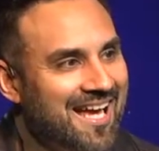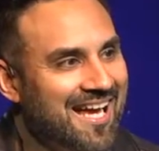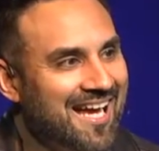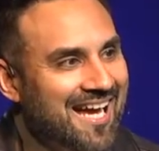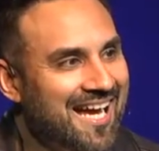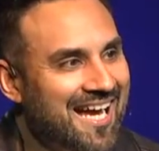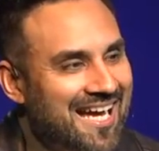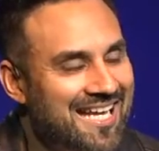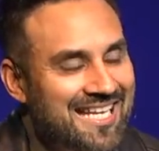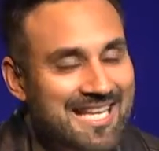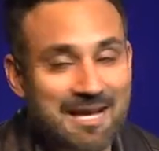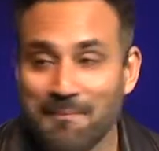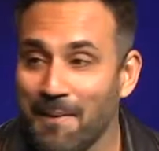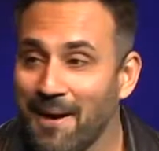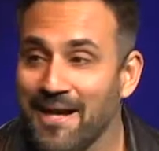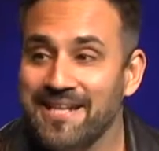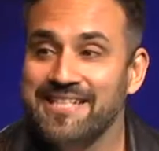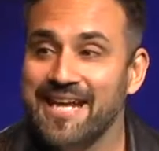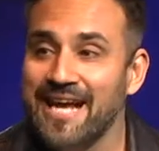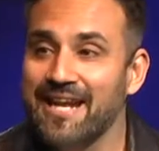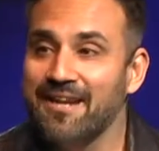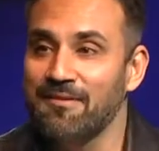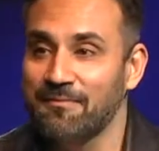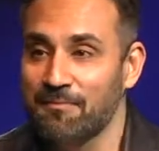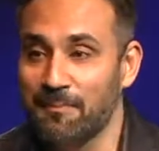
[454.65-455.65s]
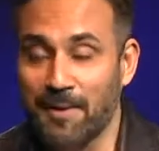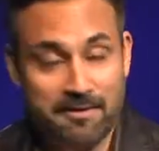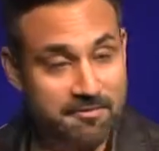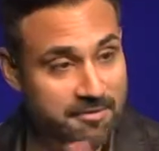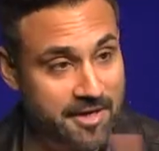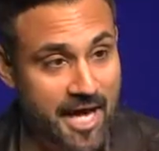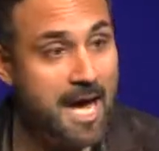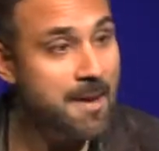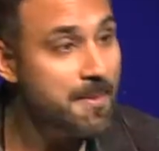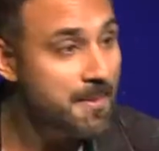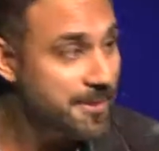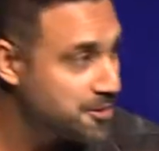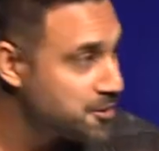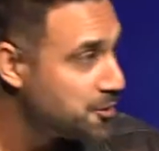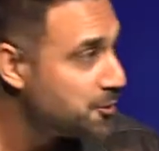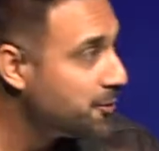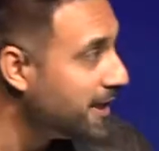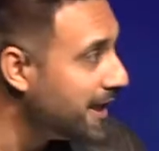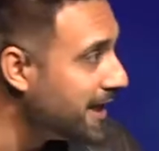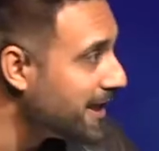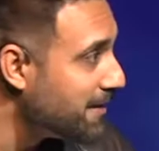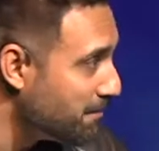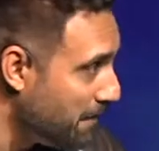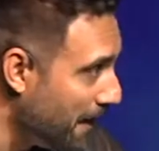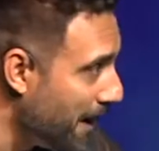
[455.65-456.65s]
Now, my name is
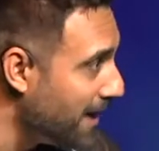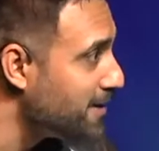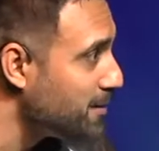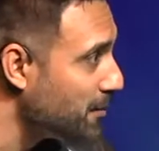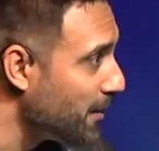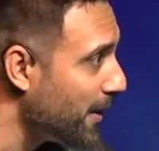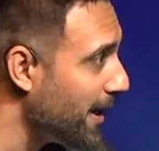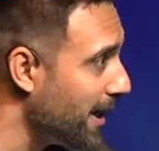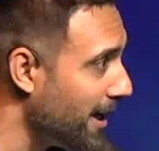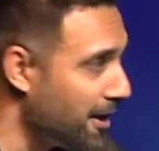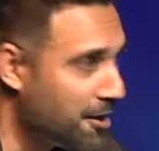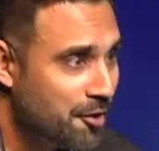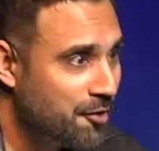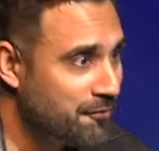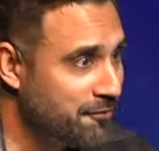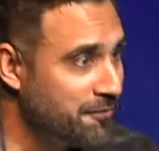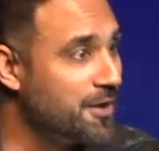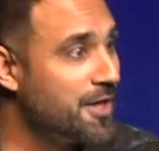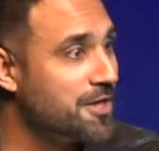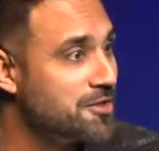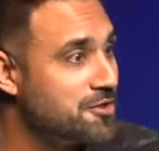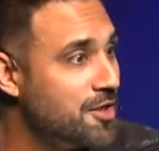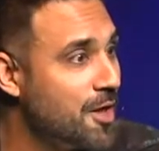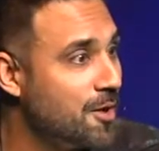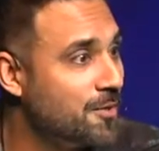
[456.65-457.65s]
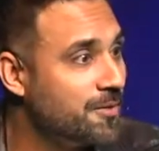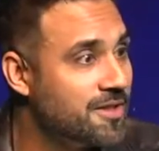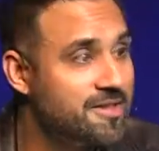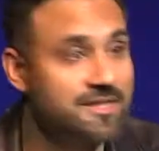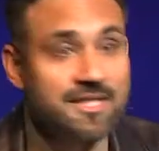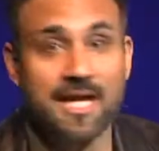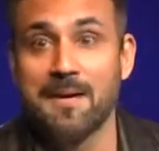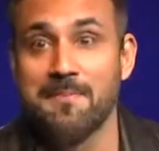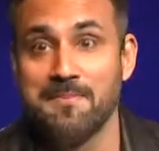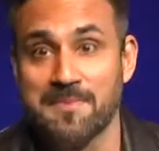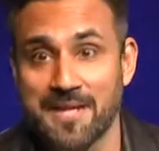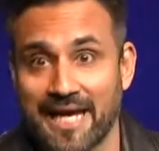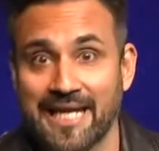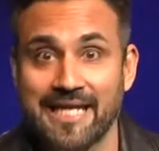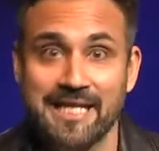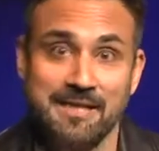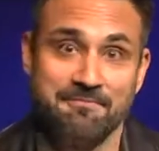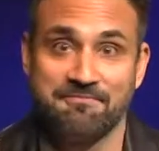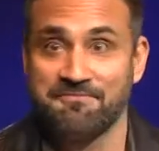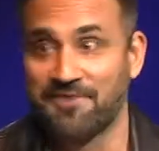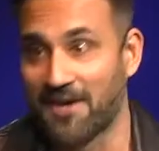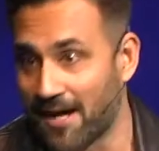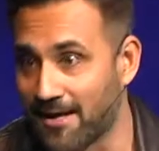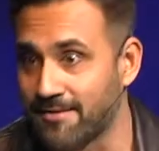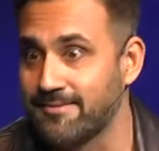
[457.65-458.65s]
unique, by the way. I don't know if you guys know this. I'm Naeem
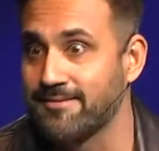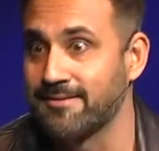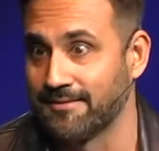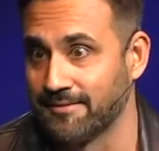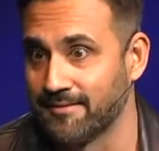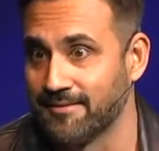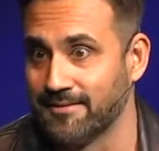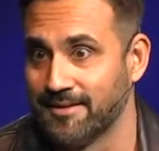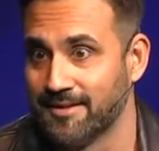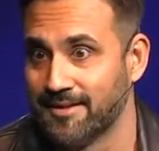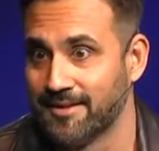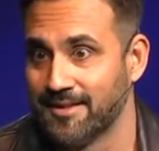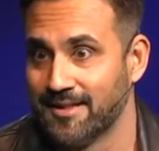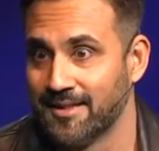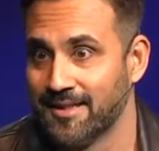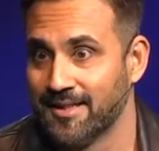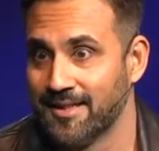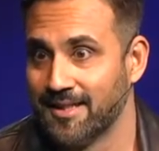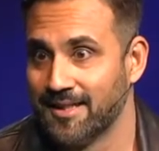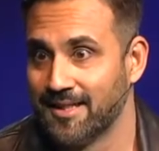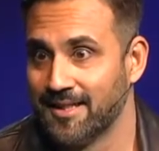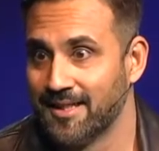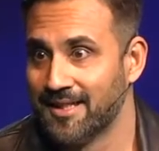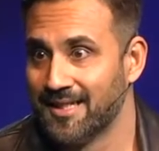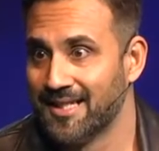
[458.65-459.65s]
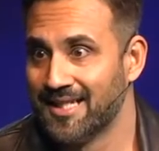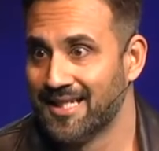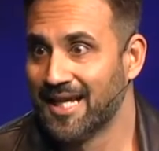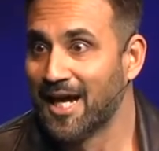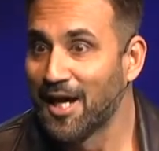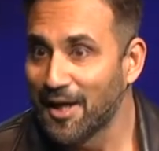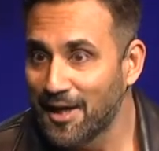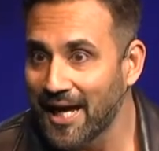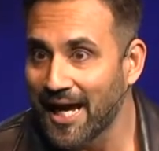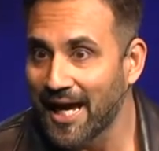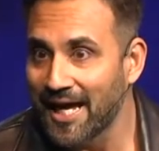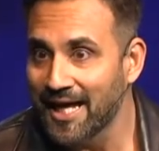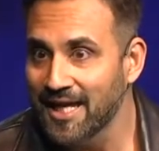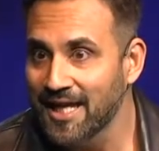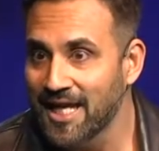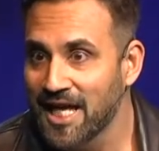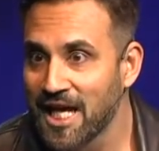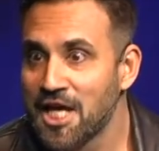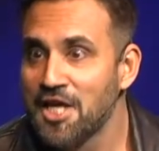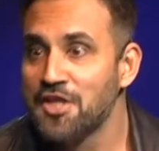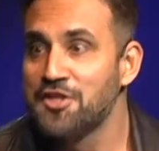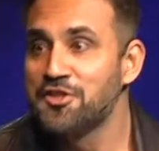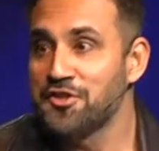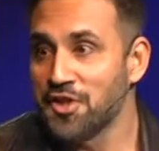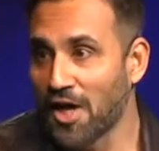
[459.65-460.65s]
Fazal. Okay?
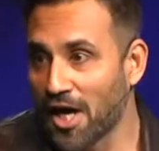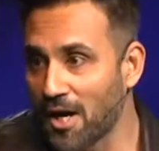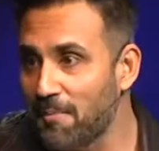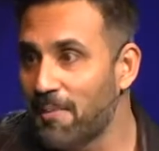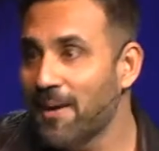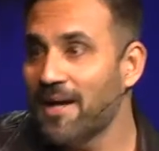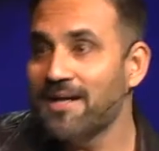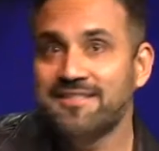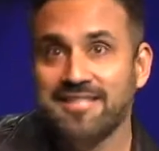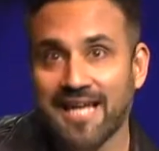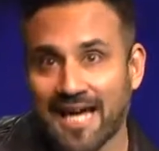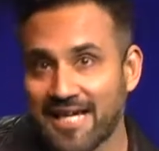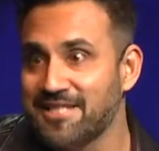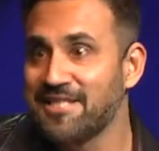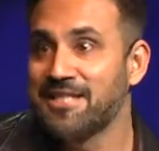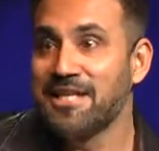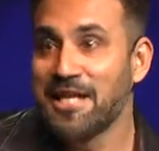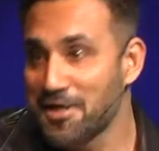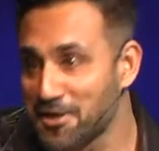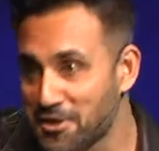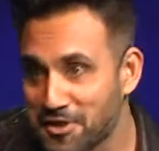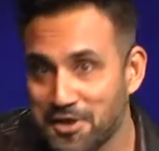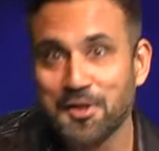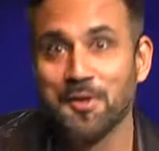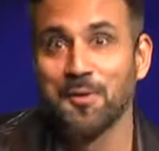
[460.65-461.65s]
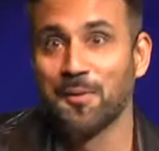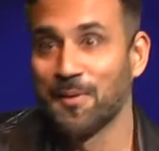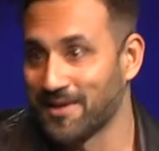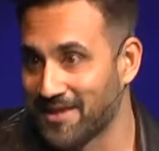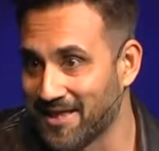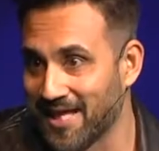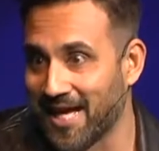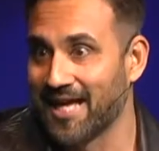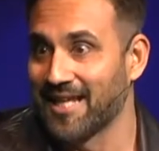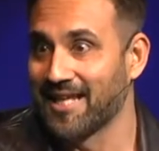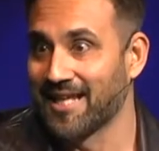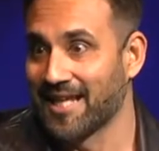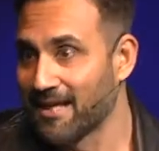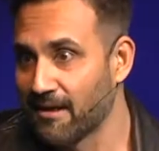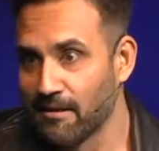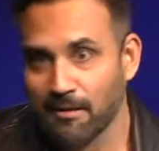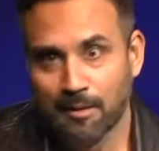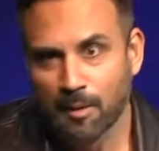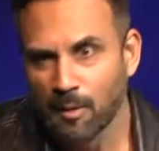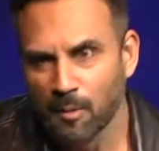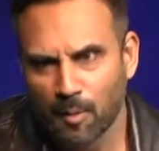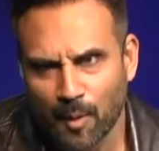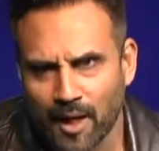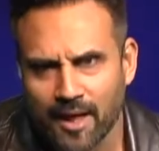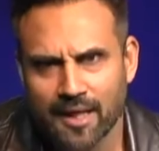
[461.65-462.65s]
Starbucks has an issue with that. Like,
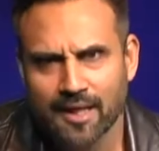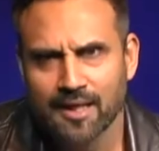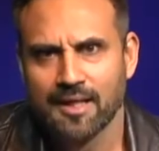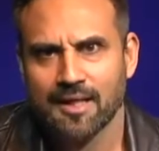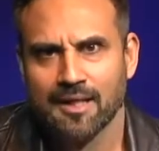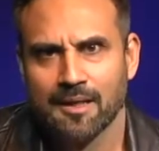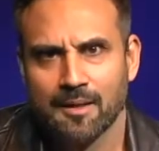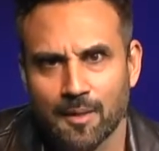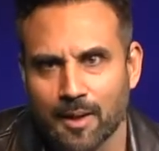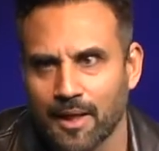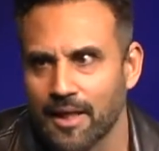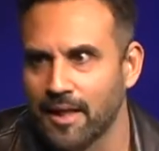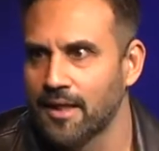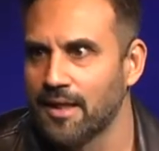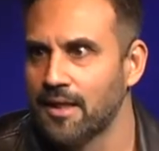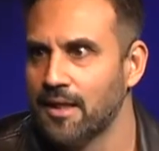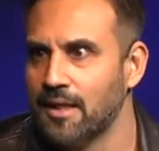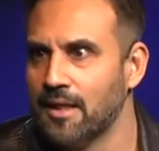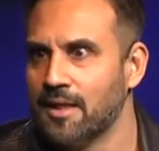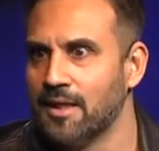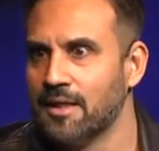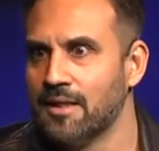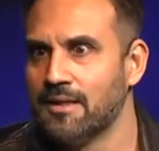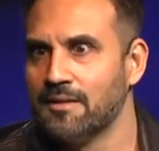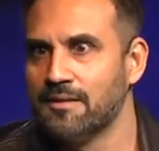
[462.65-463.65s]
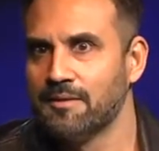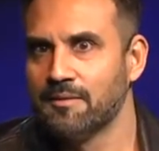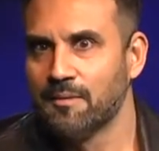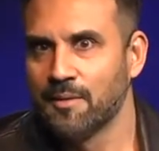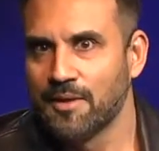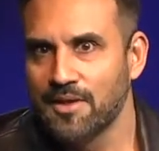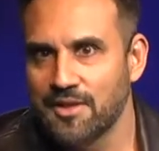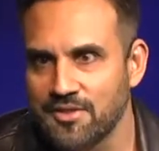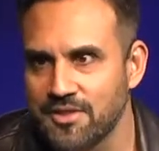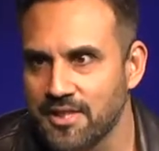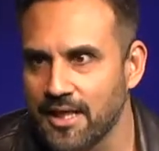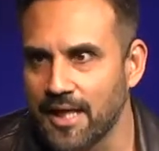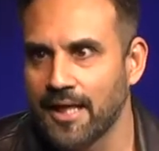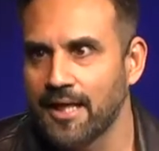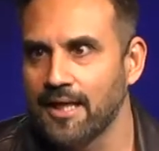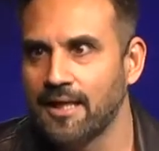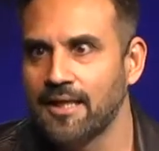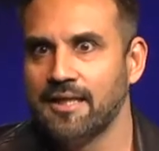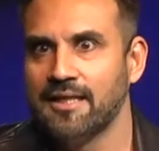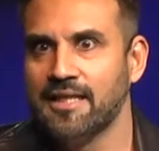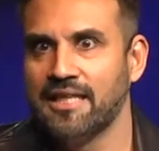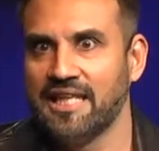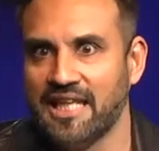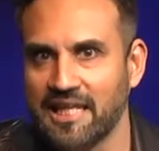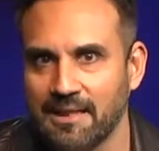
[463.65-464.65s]
what? What do you say?
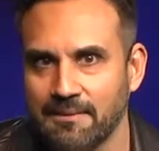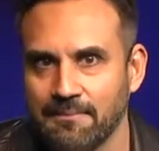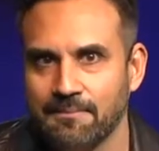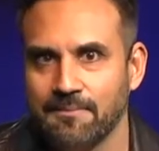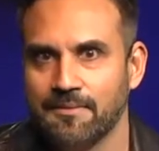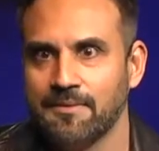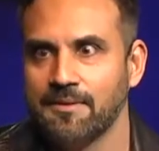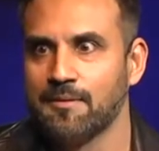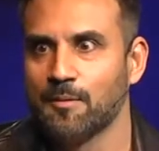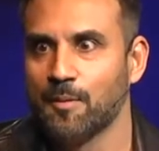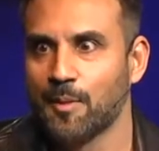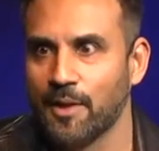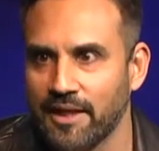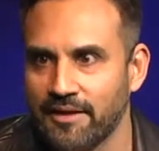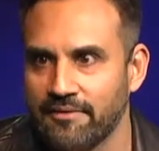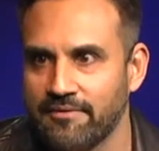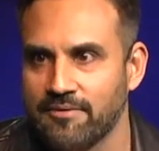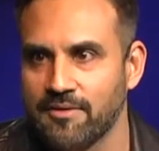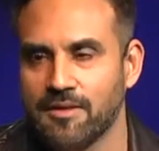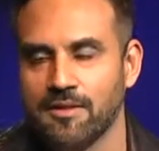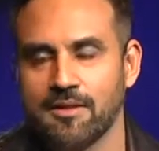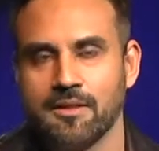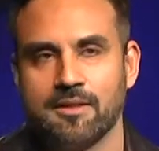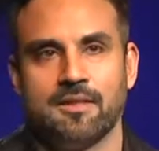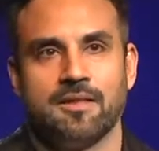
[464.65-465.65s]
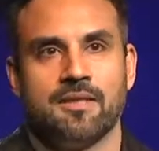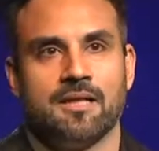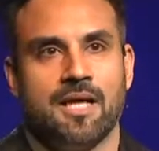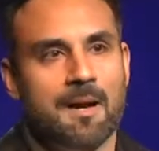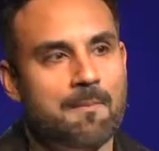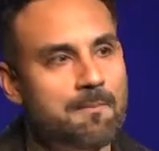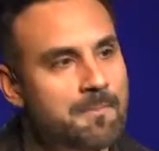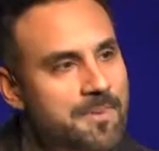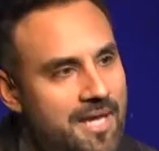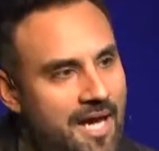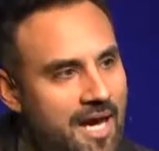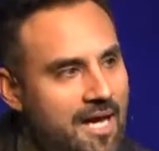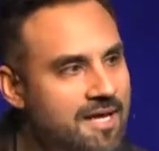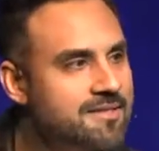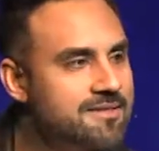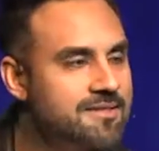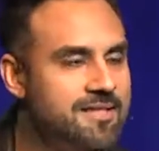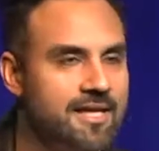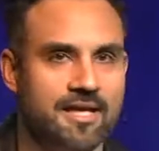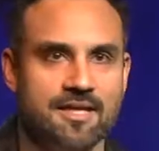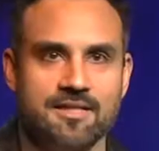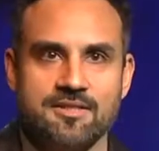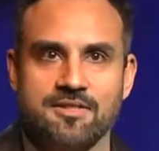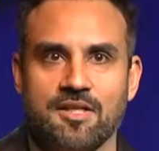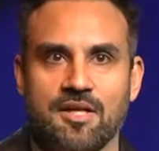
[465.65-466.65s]
Neem? Whatever. I'm Beyonce
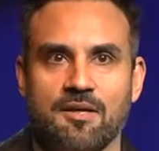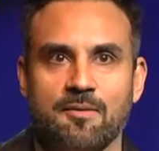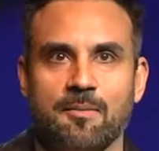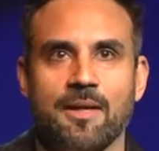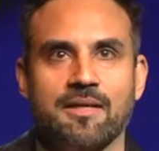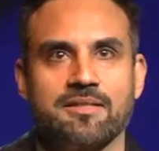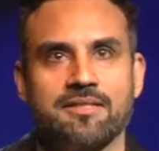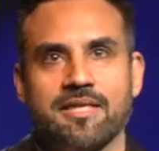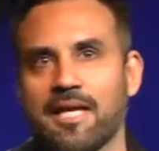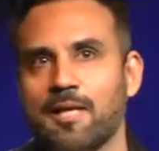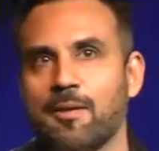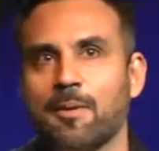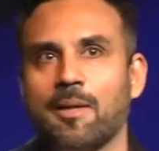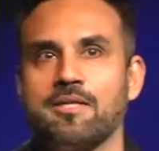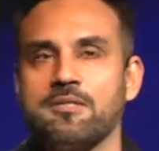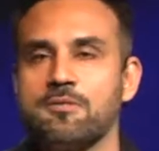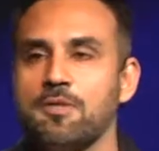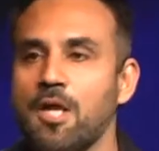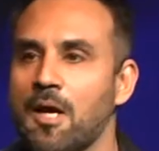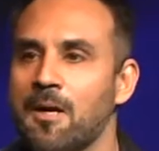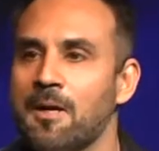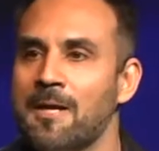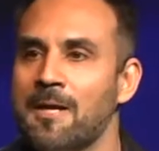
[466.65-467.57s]
in Starbucks. Anyway, so